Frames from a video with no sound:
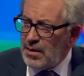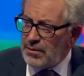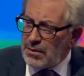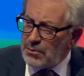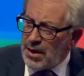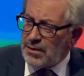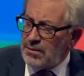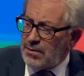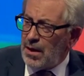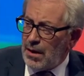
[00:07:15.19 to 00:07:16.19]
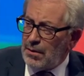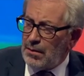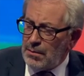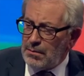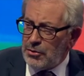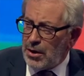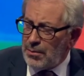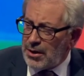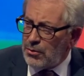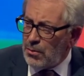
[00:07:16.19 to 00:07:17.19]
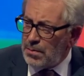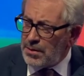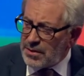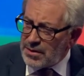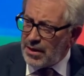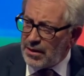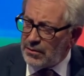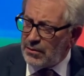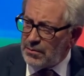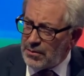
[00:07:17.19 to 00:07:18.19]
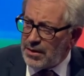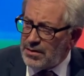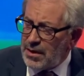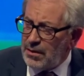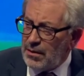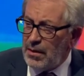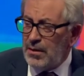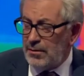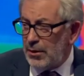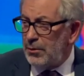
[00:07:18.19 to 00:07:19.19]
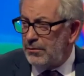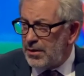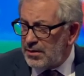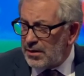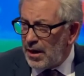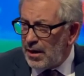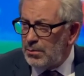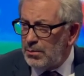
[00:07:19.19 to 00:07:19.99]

So, yes, Jeremy Corbyn is saying some things here, so is Vince Cable.